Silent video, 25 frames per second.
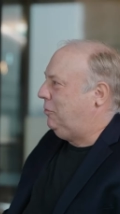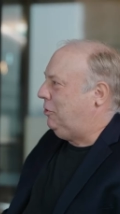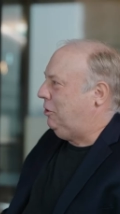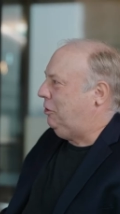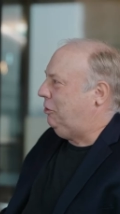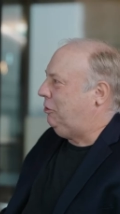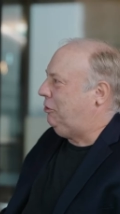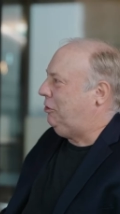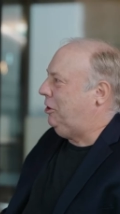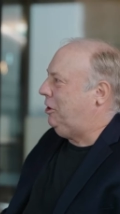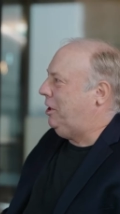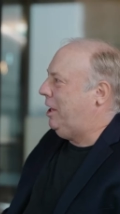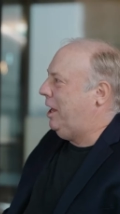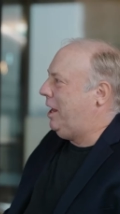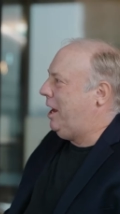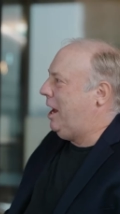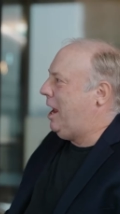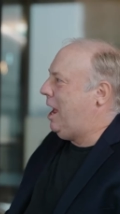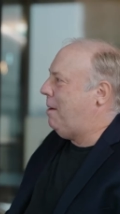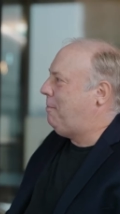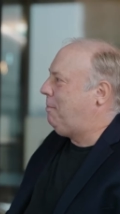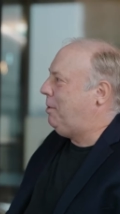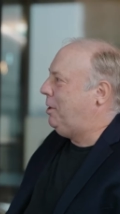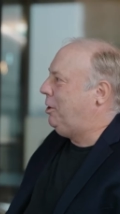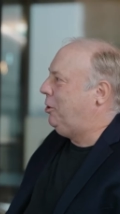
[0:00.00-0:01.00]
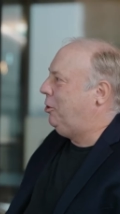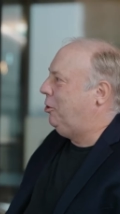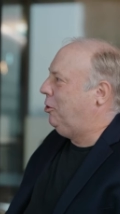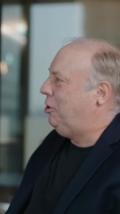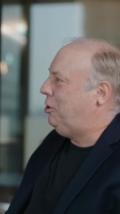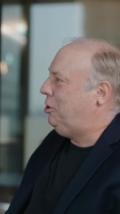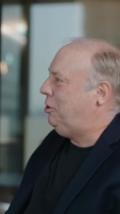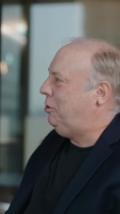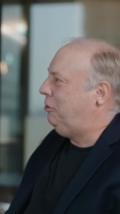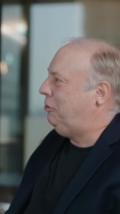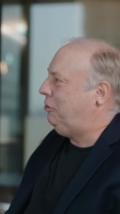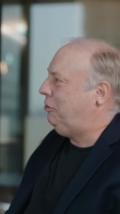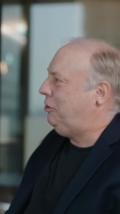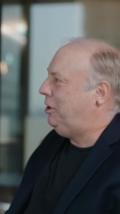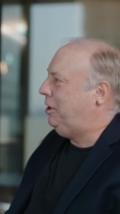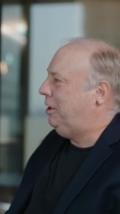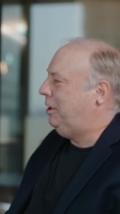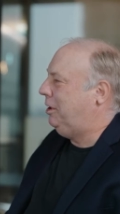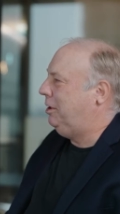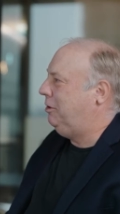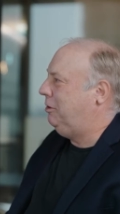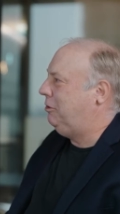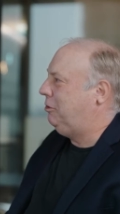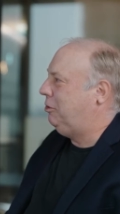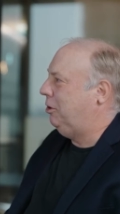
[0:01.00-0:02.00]
do you see that happening, or do you see
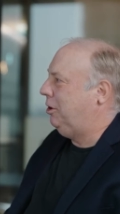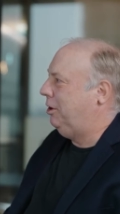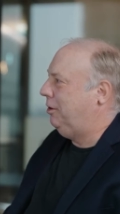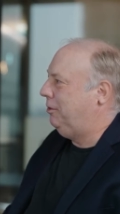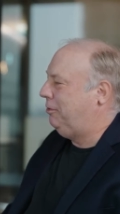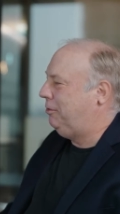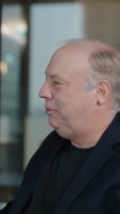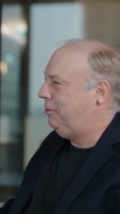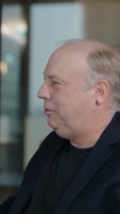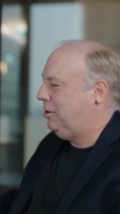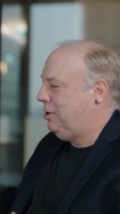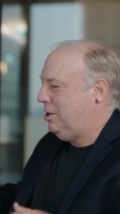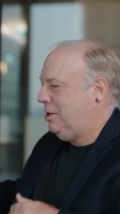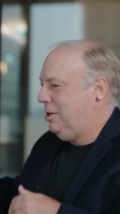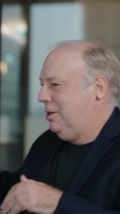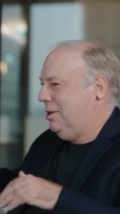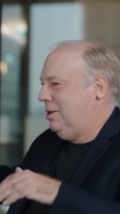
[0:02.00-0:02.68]
it sort of